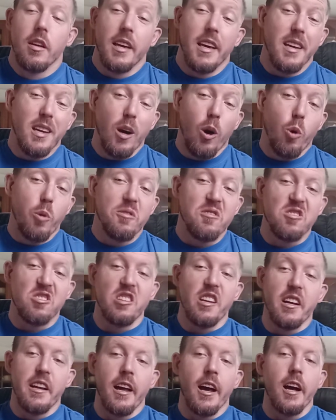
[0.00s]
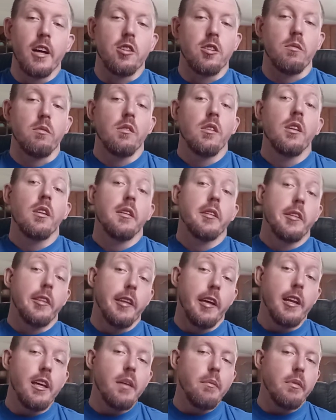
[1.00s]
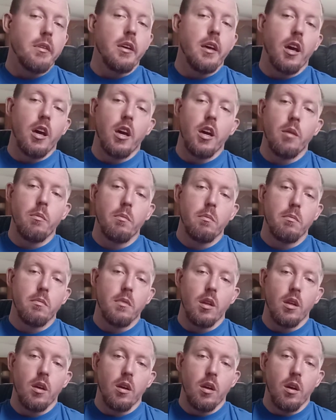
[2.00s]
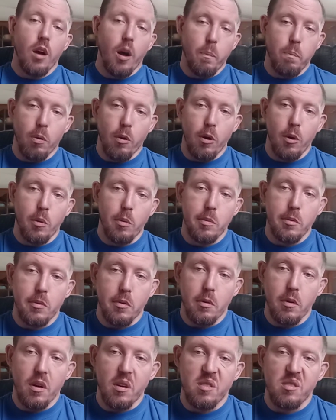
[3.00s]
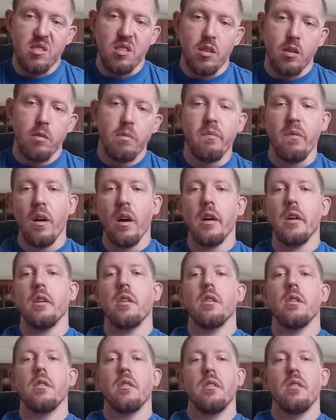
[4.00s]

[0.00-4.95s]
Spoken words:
He always stayed active. Then he became a pro UFC fighter.